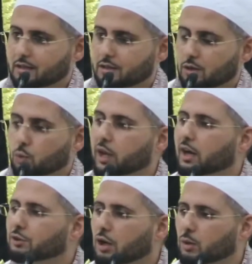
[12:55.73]
We
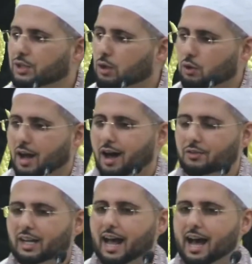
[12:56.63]
all know in the Quran
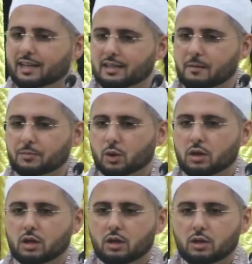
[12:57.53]
that Adam
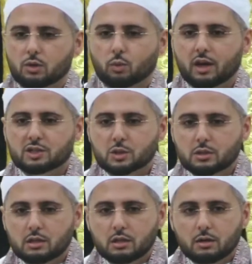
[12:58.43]
was
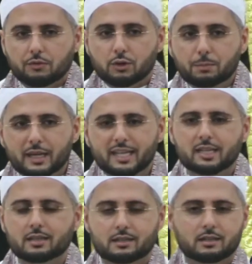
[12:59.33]

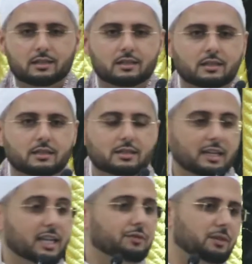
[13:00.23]
forbidden to
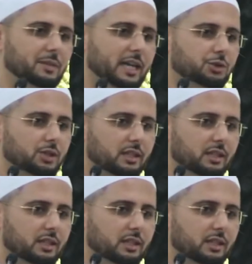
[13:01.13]
eat from that tree.